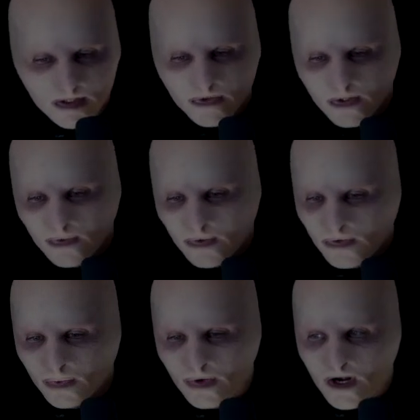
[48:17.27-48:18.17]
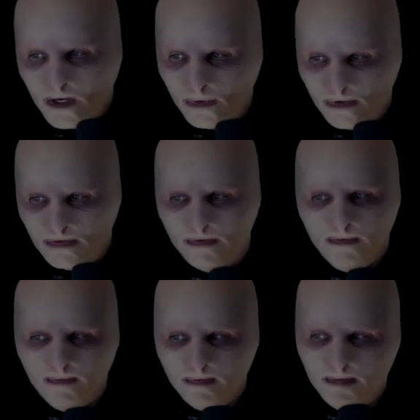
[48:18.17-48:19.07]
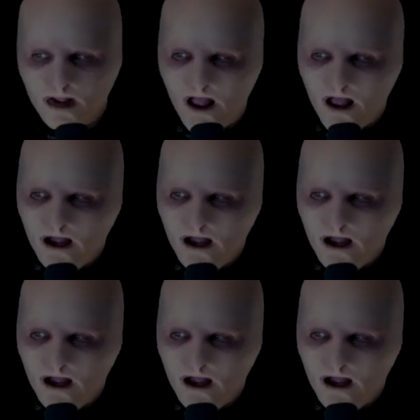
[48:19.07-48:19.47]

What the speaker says: anything worthwhile with it.